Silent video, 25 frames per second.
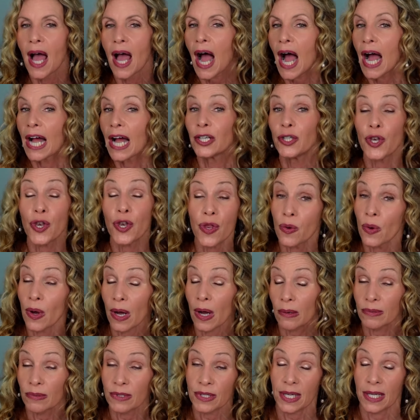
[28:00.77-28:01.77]
I knew
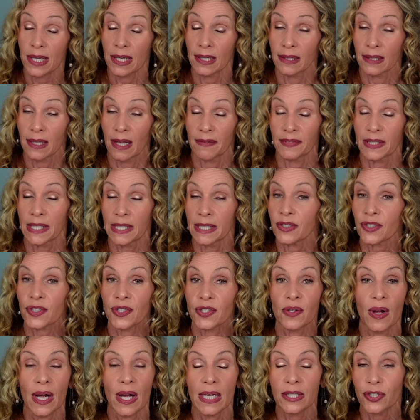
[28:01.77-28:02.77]
I was going to love it,
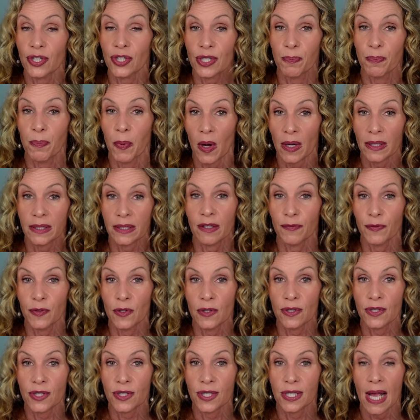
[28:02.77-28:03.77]
so I just bought the
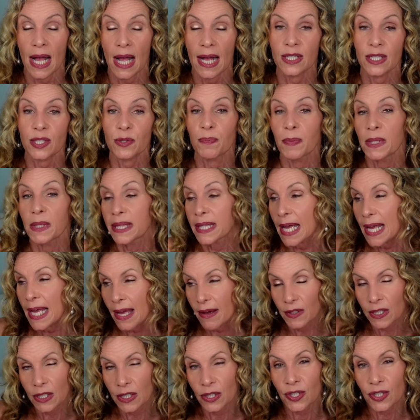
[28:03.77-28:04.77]
full size. But they
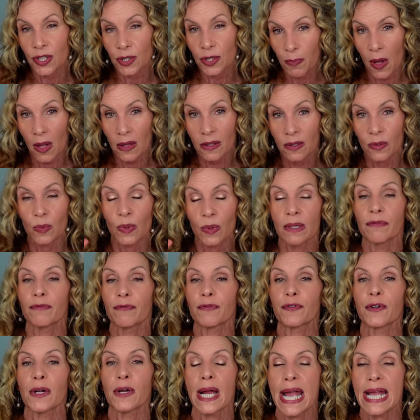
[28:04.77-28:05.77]
have a smaller one
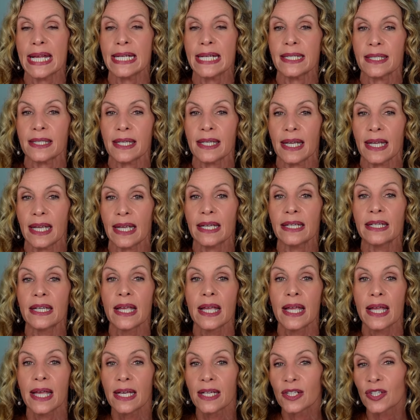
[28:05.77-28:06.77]
for 18.
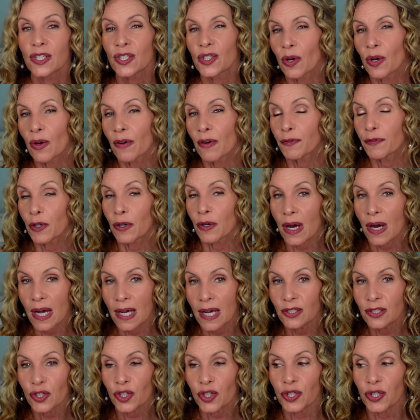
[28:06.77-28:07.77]
So if you're
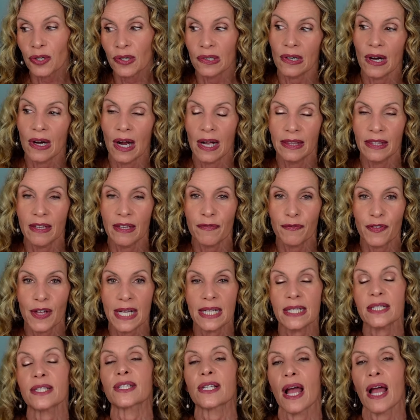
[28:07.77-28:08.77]
unsure on the
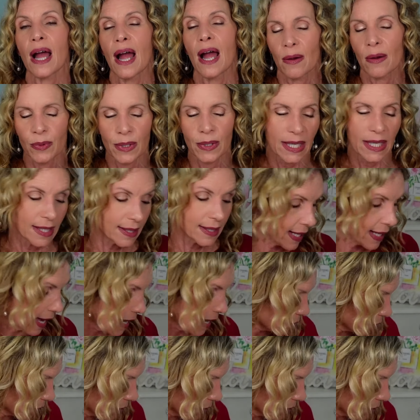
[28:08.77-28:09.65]
fence, I would get that